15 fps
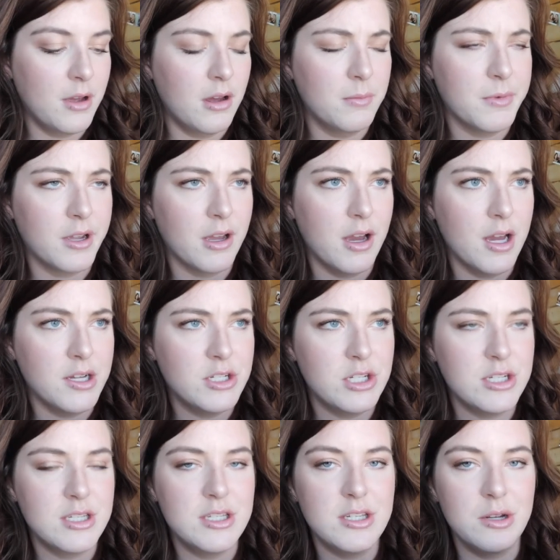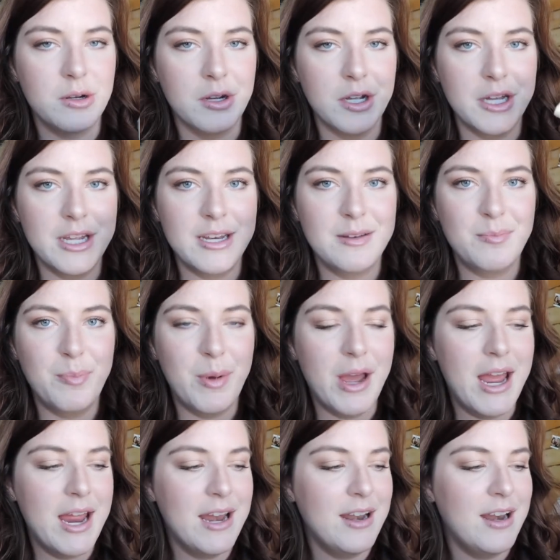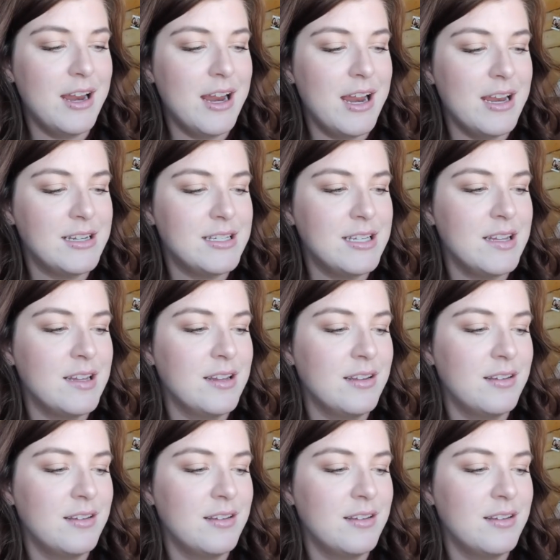Oh my gosh, it's so good. But it's